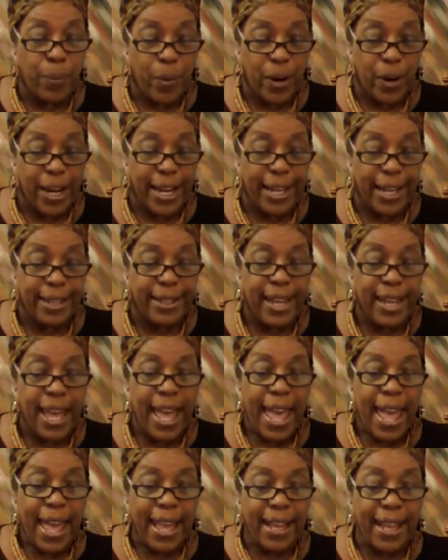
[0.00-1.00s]
bread,
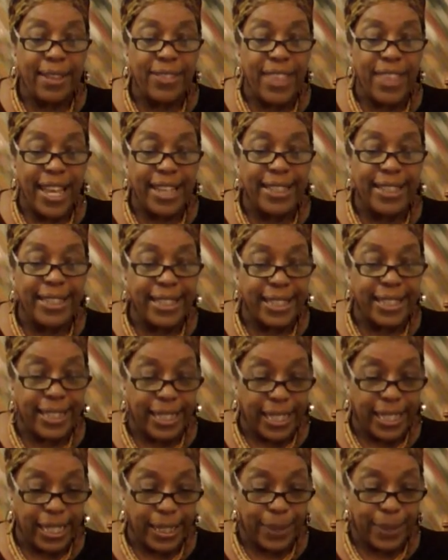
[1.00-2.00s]
and they
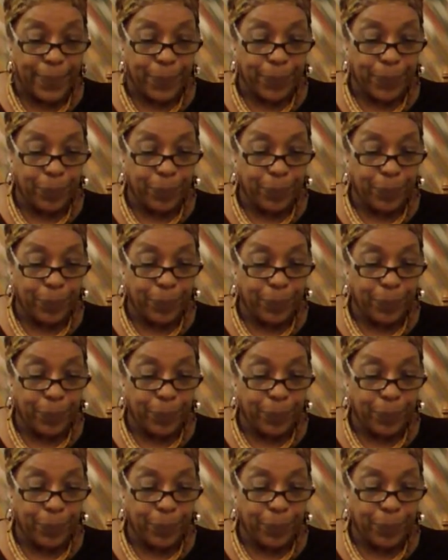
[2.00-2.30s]
did eat.